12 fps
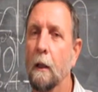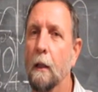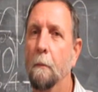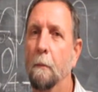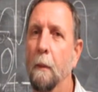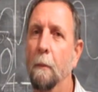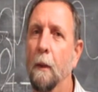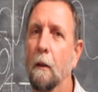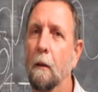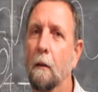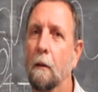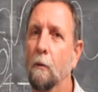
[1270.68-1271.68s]
in
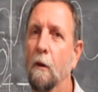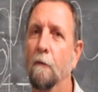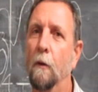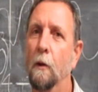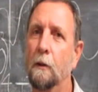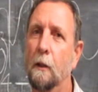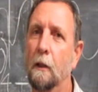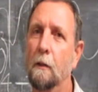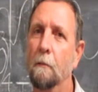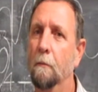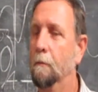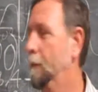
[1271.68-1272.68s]
people who have
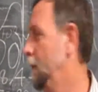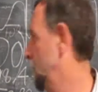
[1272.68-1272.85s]
autism,